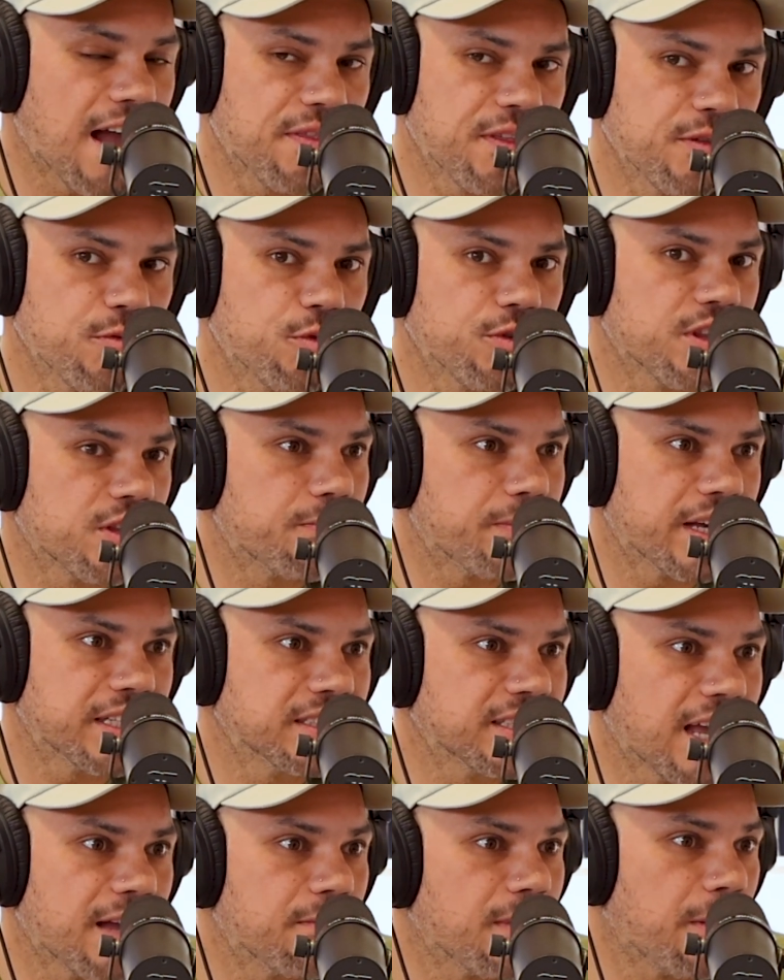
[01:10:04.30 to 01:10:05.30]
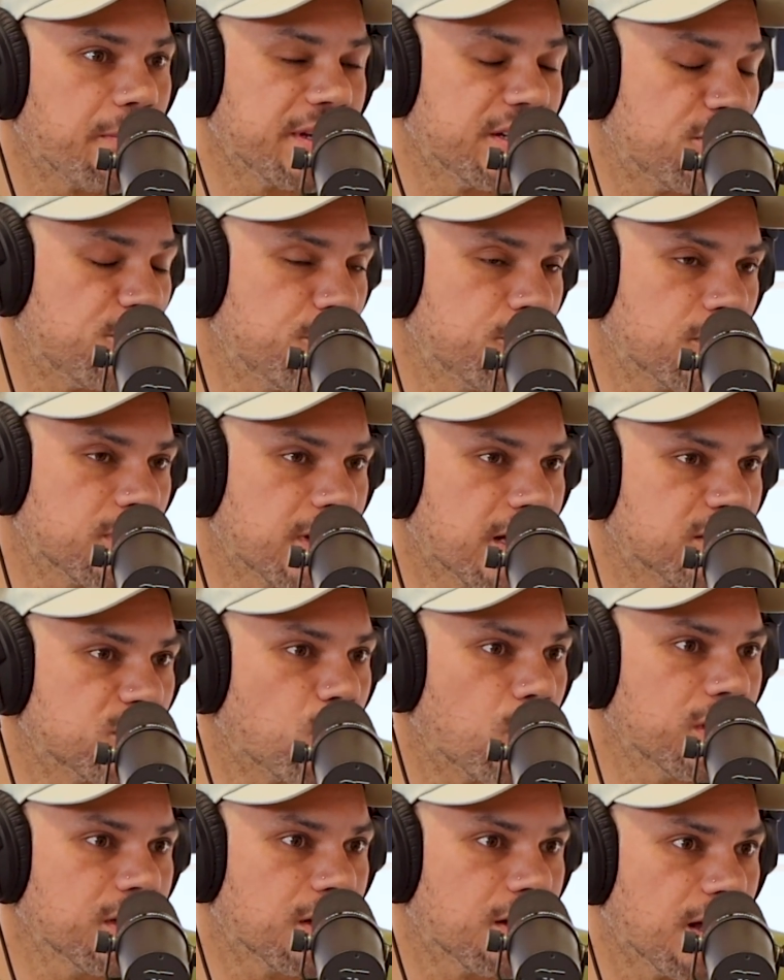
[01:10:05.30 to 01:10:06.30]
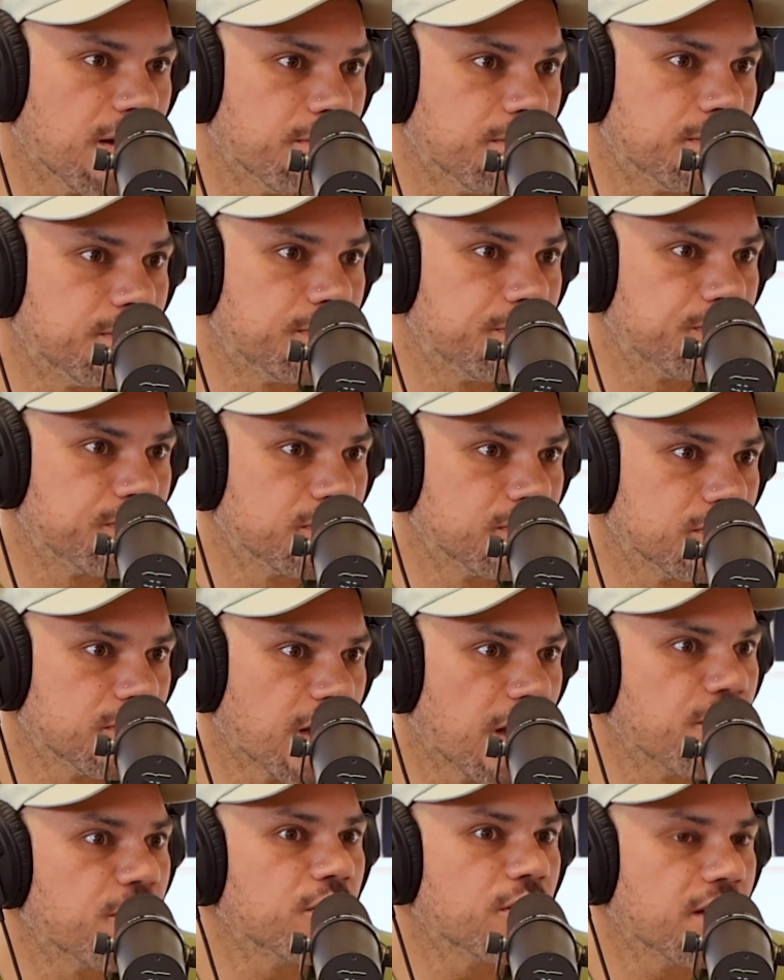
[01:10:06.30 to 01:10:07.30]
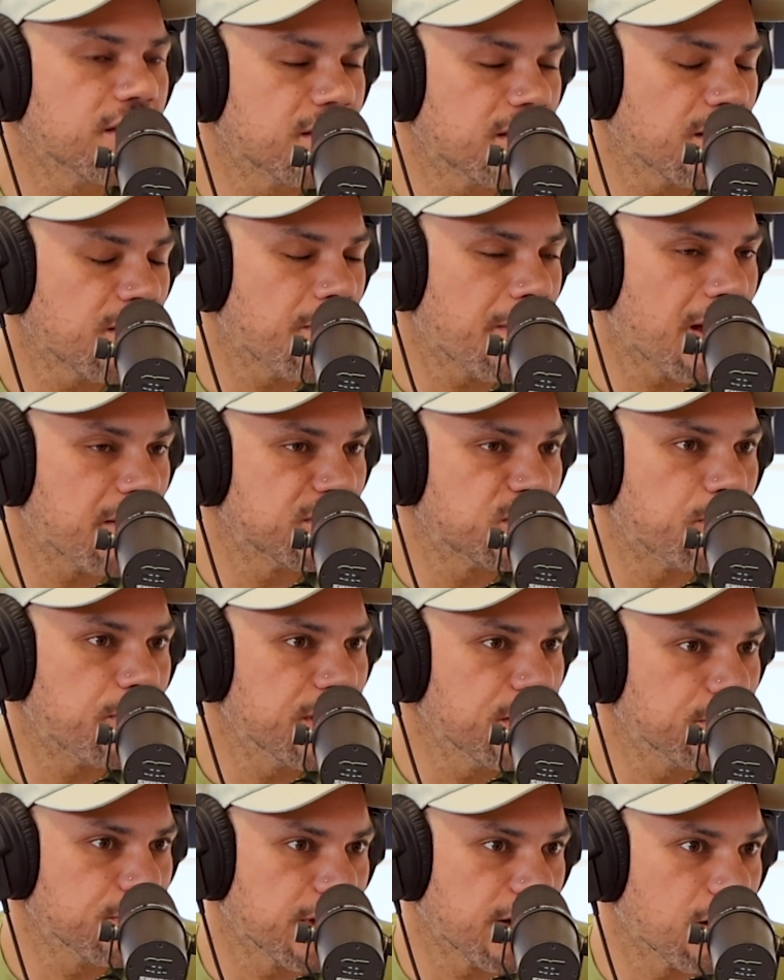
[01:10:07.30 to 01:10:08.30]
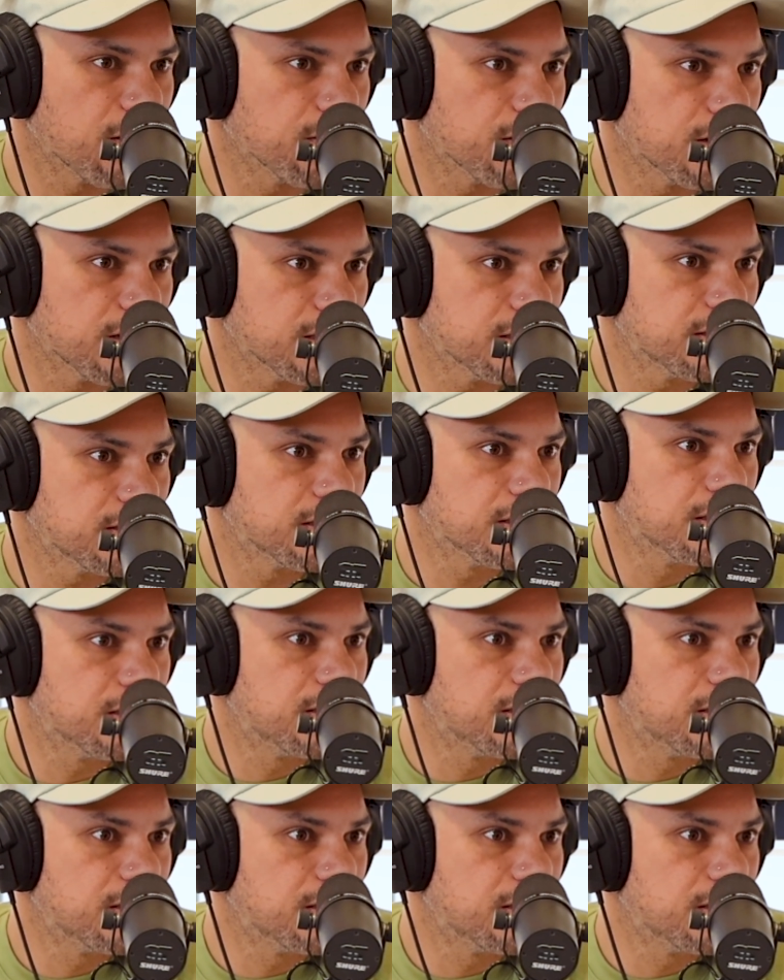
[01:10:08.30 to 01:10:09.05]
I think we're the best kept. I mean, Houston has 1 club, and think about how much bigger they are than us.